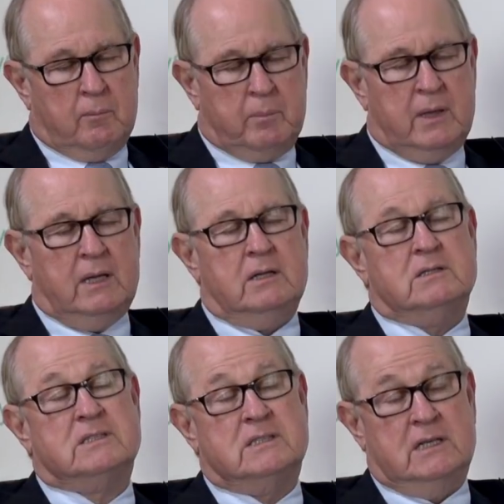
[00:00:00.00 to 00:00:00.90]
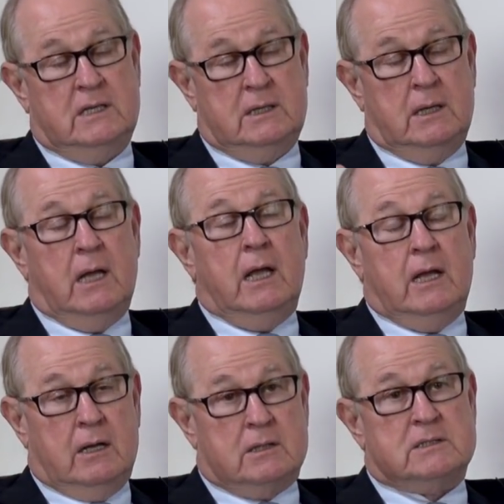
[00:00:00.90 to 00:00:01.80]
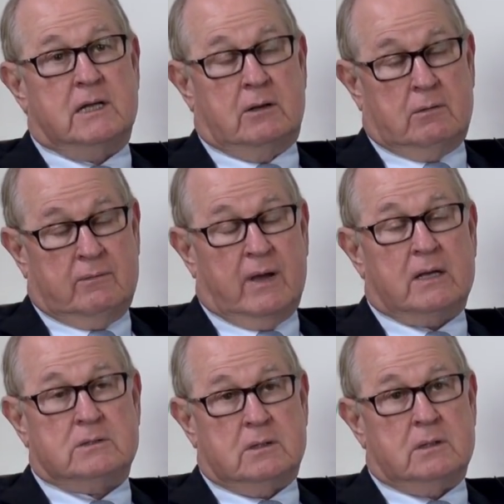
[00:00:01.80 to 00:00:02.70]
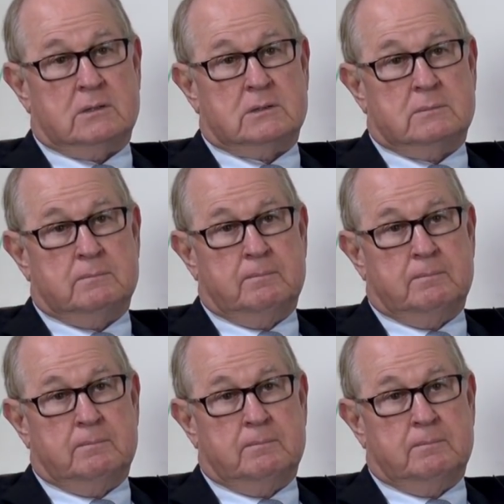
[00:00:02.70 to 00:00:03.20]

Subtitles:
being seen in a center of excellence.